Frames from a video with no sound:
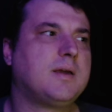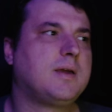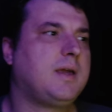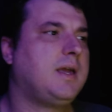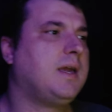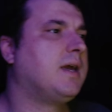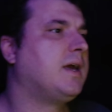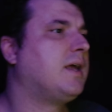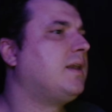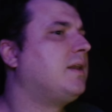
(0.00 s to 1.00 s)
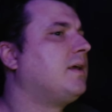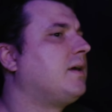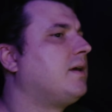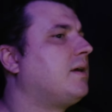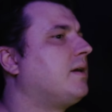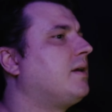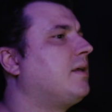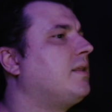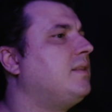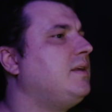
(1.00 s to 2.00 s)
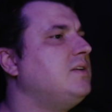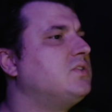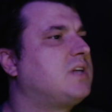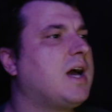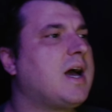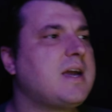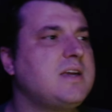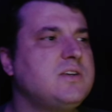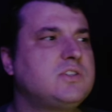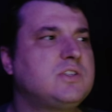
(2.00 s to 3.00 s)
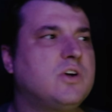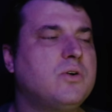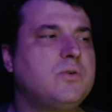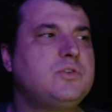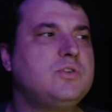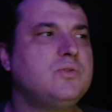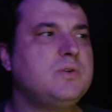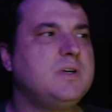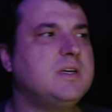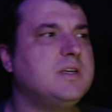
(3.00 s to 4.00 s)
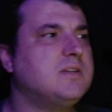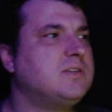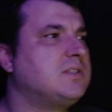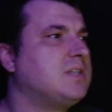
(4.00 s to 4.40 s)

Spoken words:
and these guys go to his